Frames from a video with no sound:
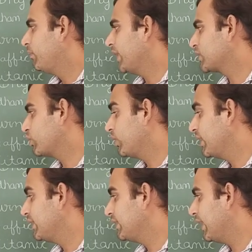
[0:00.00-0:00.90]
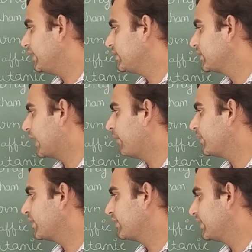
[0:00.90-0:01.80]
First Corinthians
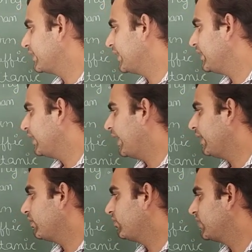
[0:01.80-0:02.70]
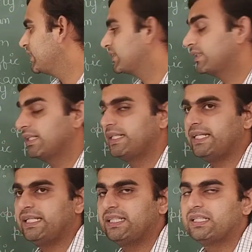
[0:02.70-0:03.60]
chapter 13 verse
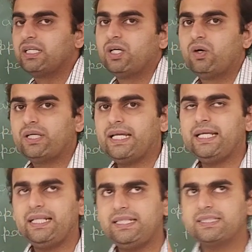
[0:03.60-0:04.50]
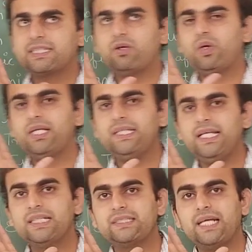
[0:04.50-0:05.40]
13. Okay, in this
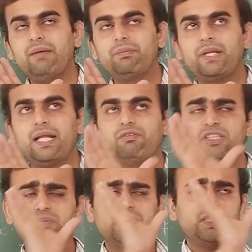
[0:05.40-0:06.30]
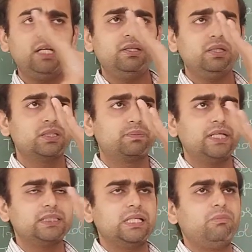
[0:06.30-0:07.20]
Corinthian chapter which specially
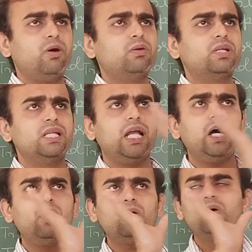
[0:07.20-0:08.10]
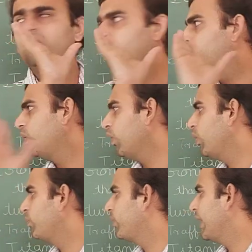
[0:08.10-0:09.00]
speaks about love,
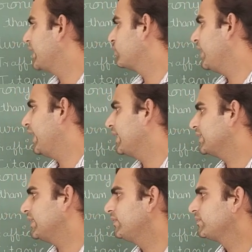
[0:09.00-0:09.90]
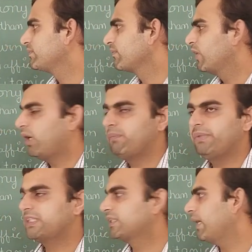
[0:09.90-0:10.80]
hope as well as one
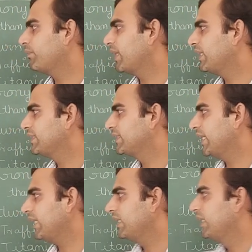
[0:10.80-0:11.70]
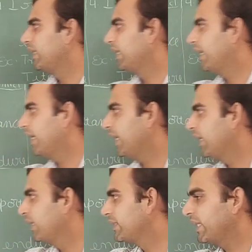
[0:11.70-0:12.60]
big chapter is there.
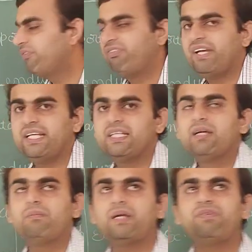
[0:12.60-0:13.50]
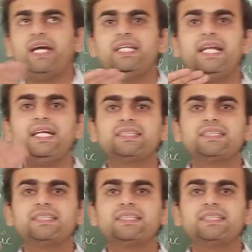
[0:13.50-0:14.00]
Then faith, but finally